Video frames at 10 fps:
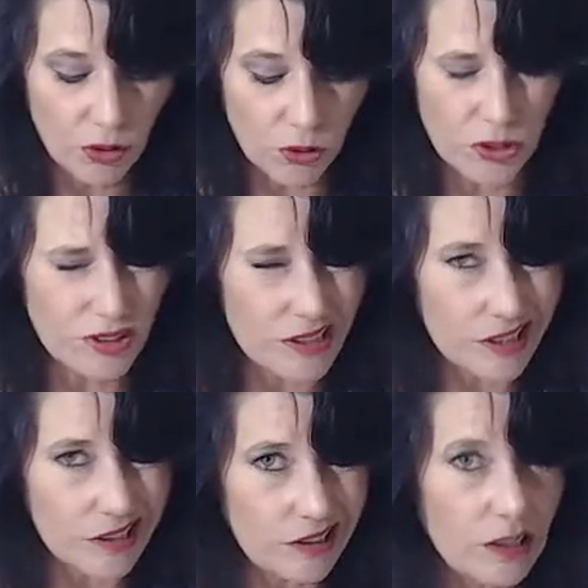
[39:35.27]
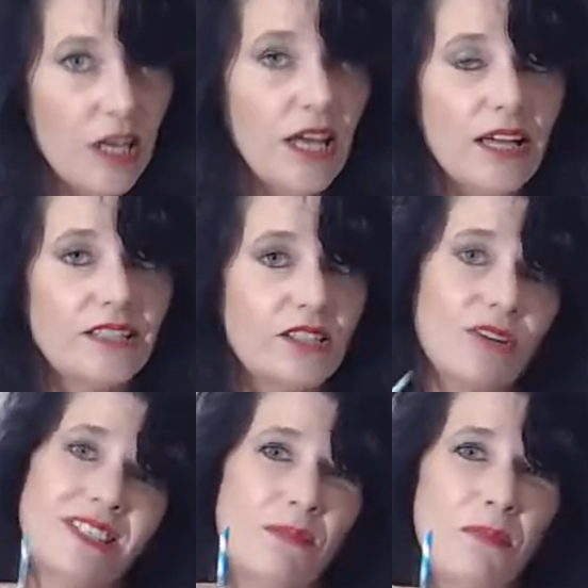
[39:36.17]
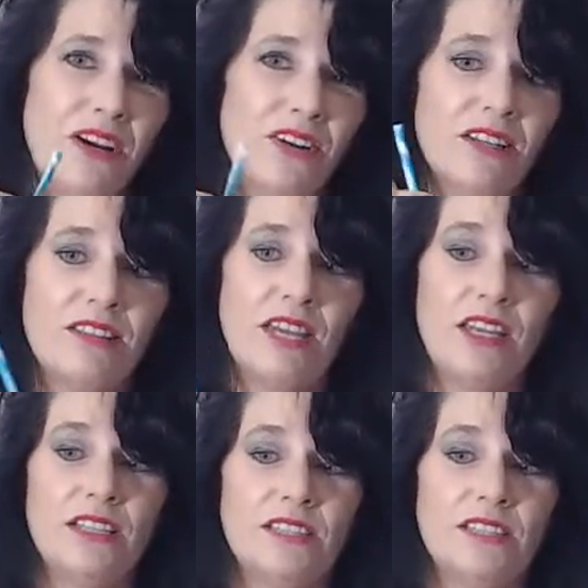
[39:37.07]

or New Zealand, and so it's an American thing.